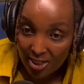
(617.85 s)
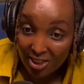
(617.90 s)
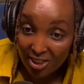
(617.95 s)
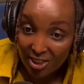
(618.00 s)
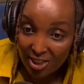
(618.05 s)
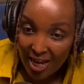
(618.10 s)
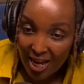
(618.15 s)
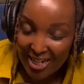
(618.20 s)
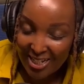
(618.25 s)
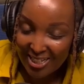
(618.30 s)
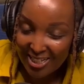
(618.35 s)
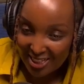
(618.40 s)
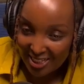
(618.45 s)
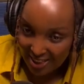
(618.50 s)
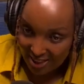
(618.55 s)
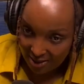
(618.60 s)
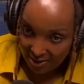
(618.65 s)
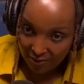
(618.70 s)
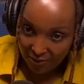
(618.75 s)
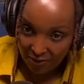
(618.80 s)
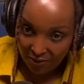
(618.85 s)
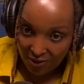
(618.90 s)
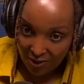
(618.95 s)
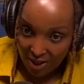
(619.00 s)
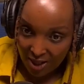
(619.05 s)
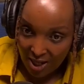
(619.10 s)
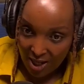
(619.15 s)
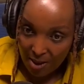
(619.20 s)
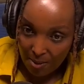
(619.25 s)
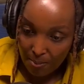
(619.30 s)
additive
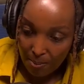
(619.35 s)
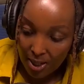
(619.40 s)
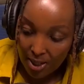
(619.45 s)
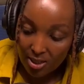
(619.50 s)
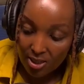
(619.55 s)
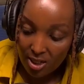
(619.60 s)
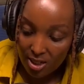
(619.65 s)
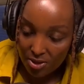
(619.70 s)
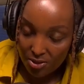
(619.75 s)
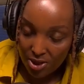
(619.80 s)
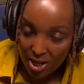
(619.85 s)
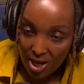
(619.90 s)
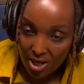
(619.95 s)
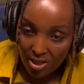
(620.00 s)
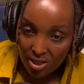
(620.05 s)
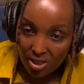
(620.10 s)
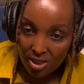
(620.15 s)
bacteria